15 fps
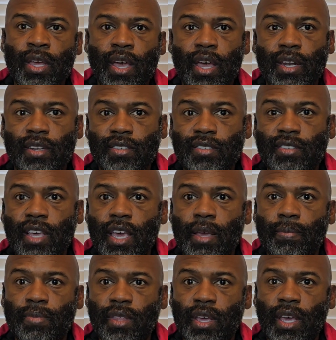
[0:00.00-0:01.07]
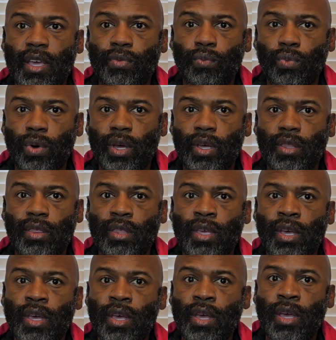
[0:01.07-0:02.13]
And the same thing with
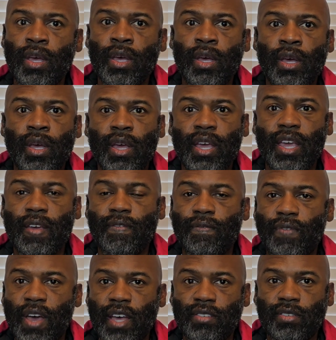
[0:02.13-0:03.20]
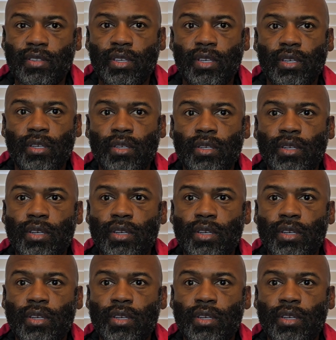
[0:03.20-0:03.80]
investing.